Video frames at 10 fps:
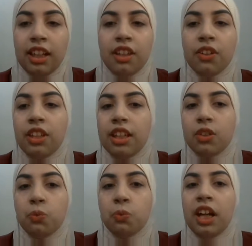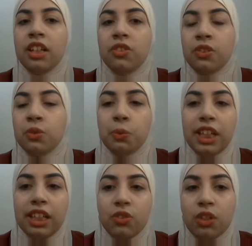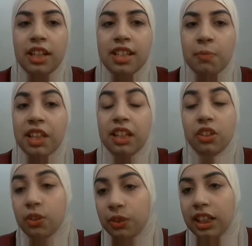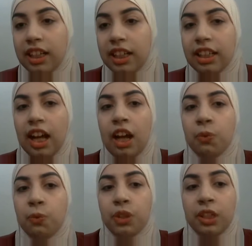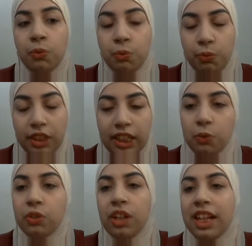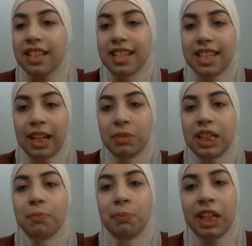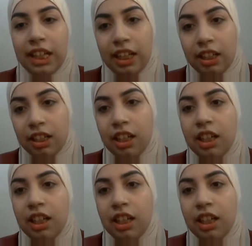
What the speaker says: thought that why don't we try something new, like how we write the same deep meaning,